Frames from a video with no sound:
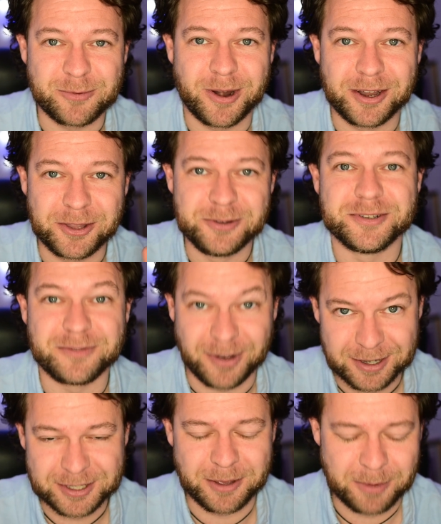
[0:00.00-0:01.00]
where I use the
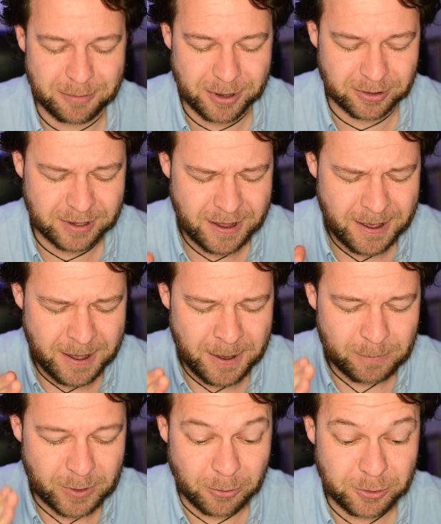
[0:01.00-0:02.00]
files that I'm going to build.
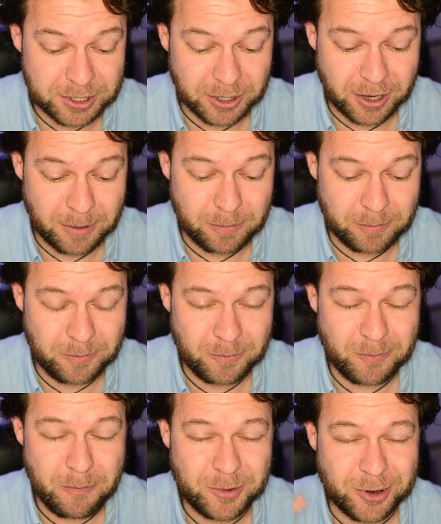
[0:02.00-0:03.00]
I'm also going
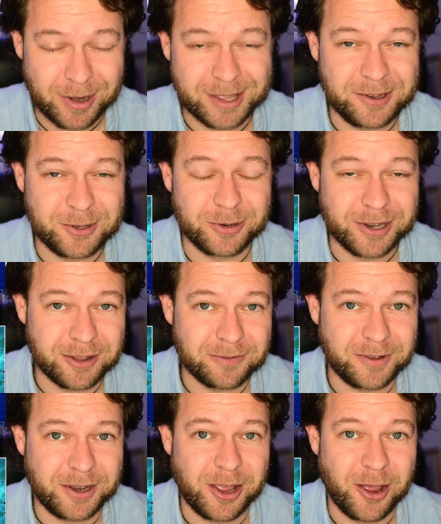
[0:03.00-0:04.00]
to direct you to another
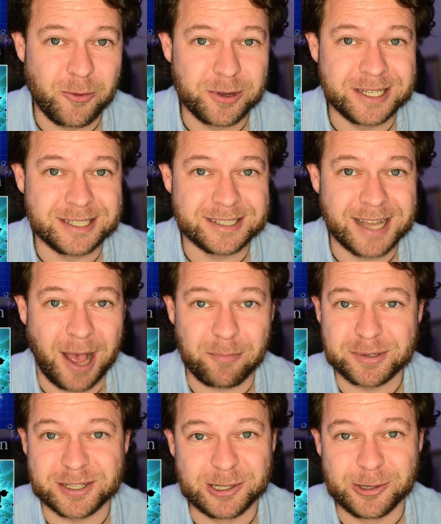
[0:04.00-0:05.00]
video which is
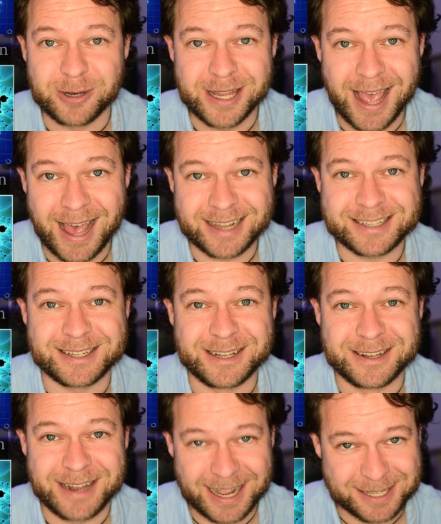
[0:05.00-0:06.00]
absolutely
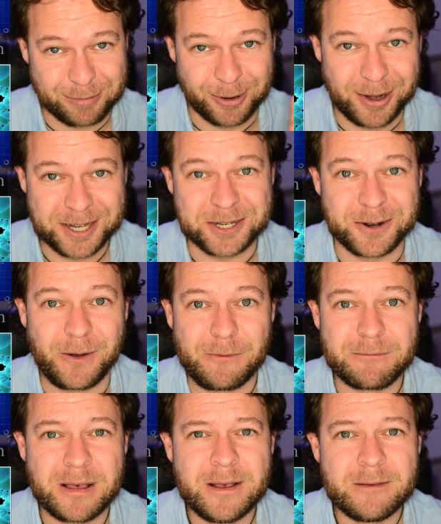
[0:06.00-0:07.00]
excellent exploration
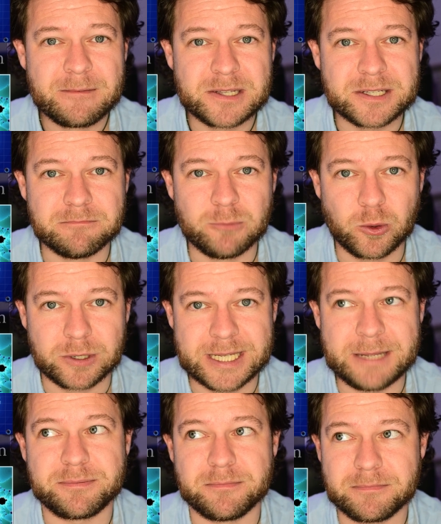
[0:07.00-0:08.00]
of some more
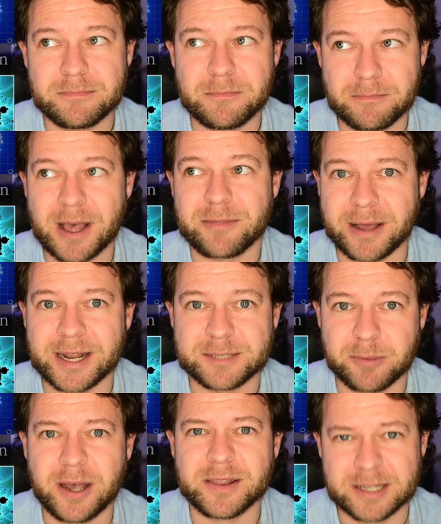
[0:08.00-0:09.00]
deep mathematics
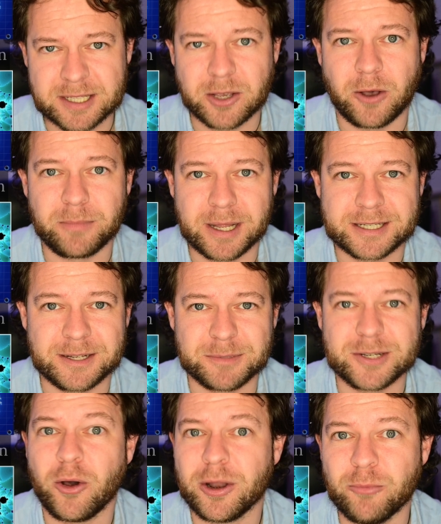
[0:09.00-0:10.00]
behind this, the complex
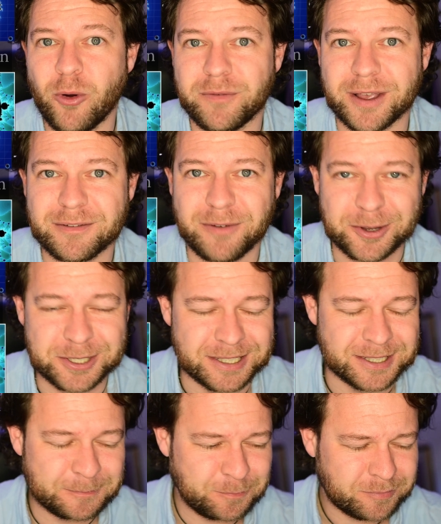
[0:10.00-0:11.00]
numbers holomorphic functions,